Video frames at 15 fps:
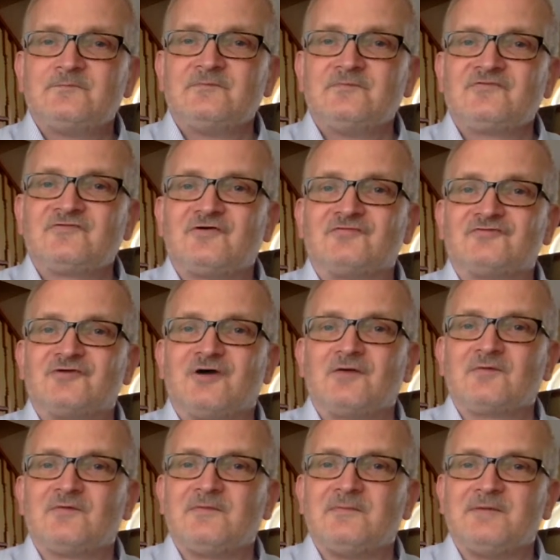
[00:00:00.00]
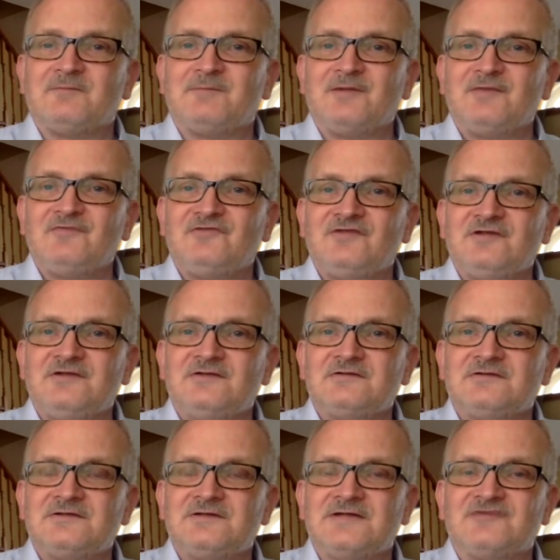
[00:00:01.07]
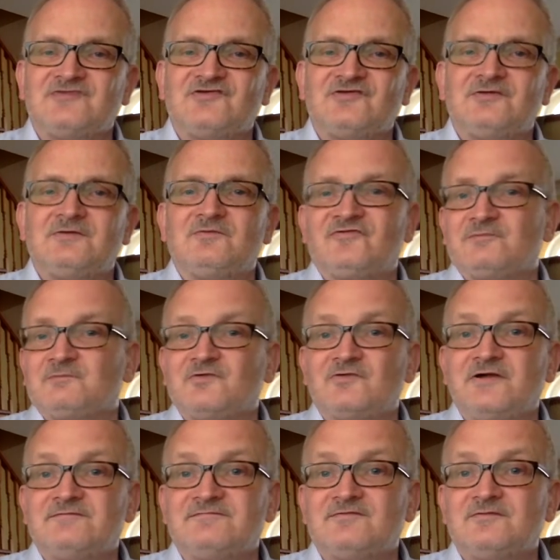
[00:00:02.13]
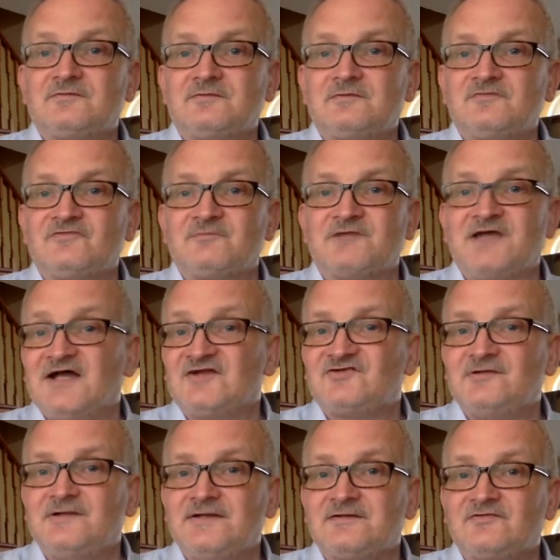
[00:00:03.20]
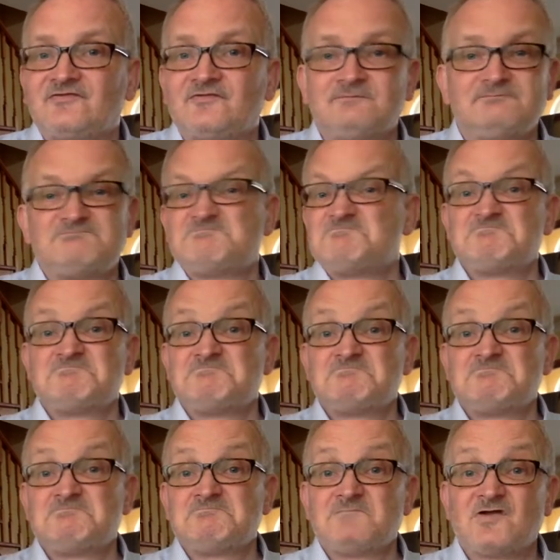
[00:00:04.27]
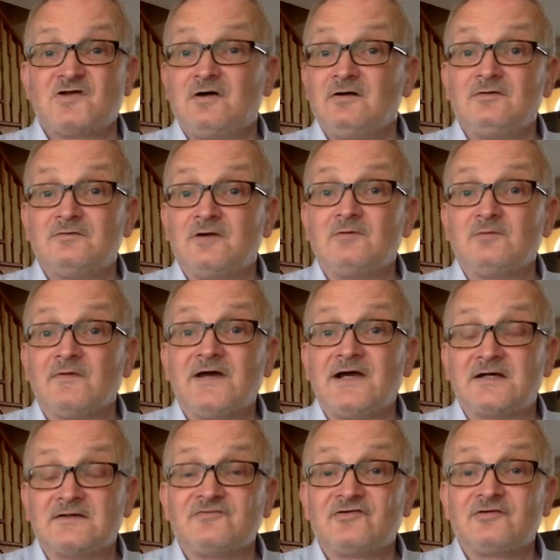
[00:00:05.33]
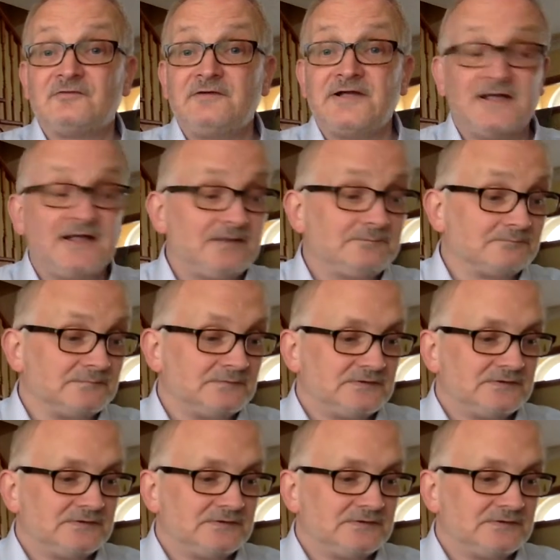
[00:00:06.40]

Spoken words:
soft rock with a bit of bluesy hit to it, with some great vocals, some catchy licks, can't go wrong with that. It's a great album.